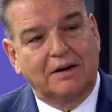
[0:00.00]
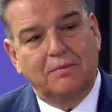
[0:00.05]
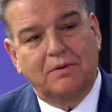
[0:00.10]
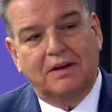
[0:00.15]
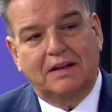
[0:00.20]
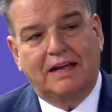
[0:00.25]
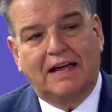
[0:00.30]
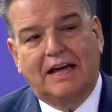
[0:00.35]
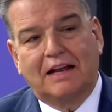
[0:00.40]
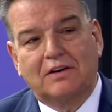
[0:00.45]

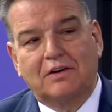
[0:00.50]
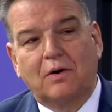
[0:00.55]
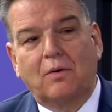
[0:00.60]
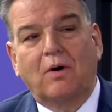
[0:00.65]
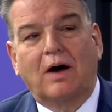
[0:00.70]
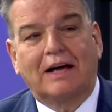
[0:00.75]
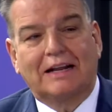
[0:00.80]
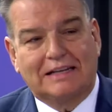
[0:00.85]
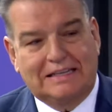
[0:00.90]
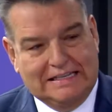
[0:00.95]
really had no
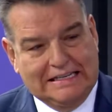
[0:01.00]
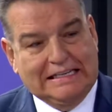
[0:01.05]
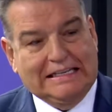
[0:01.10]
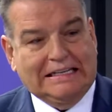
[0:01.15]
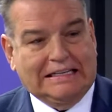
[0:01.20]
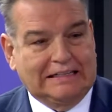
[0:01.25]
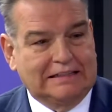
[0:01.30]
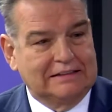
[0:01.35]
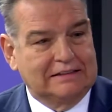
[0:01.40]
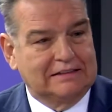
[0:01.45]

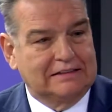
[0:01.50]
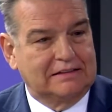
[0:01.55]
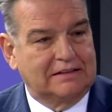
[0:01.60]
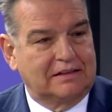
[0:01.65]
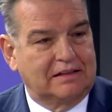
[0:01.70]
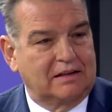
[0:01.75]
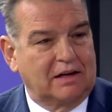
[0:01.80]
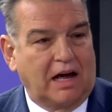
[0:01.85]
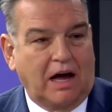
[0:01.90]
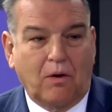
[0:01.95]
idea
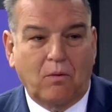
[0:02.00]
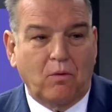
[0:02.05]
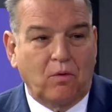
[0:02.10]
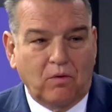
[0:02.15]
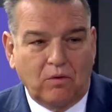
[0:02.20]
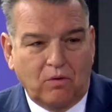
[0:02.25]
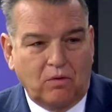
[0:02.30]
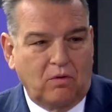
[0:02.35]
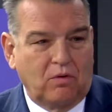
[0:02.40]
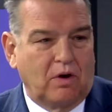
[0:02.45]
how
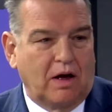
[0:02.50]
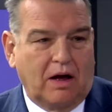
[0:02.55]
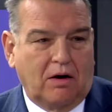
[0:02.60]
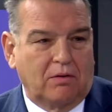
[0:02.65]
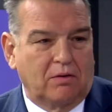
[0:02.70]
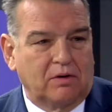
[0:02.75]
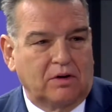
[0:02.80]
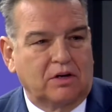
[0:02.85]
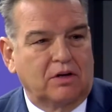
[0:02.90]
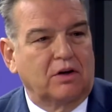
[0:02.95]

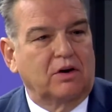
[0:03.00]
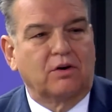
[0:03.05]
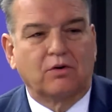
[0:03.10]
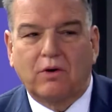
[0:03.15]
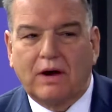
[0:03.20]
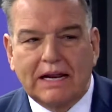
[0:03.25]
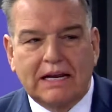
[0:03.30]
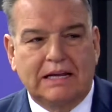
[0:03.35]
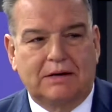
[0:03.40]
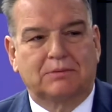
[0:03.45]

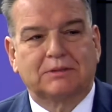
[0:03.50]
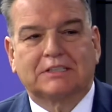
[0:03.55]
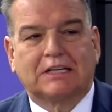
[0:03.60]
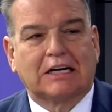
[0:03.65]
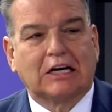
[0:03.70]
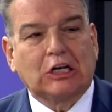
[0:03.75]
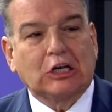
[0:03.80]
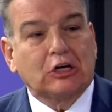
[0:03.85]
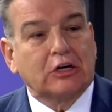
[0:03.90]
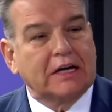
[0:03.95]
great he was going
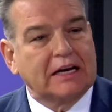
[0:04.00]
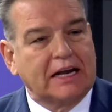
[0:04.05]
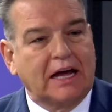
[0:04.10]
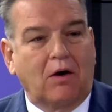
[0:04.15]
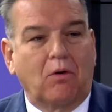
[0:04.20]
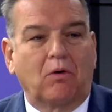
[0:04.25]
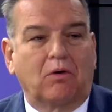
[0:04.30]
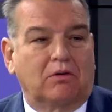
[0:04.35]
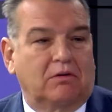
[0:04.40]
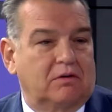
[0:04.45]
to look and
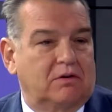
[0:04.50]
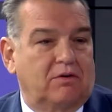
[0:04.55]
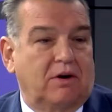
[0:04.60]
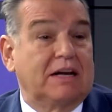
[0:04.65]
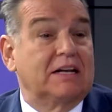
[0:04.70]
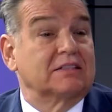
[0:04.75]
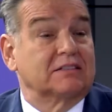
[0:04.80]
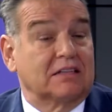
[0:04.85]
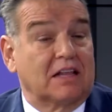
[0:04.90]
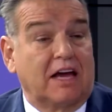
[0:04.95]
how great
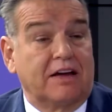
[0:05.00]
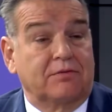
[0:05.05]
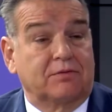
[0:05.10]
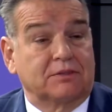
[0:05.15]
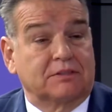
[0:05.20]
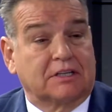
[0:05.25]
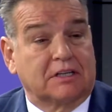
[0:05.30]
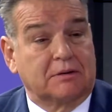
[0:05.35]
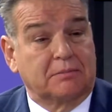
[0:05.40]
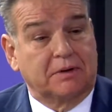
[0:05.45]
his life
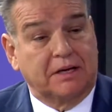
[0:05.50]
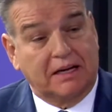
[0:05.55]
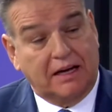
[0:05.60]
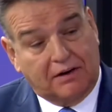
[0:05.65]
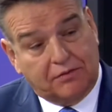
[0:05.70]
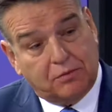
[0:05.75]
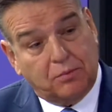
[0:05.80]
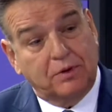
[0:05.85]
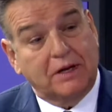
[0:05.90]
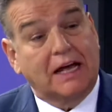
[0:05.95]
was going to be
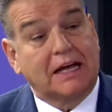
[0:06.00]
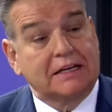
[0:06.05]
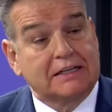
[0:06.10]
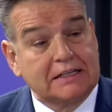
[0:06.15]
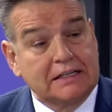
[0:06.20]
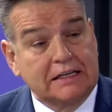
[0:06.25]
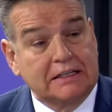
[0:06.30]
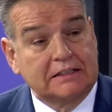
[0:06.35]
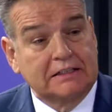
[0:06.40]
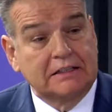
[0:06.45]
after we got
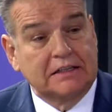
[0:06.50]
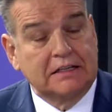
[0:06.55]
done.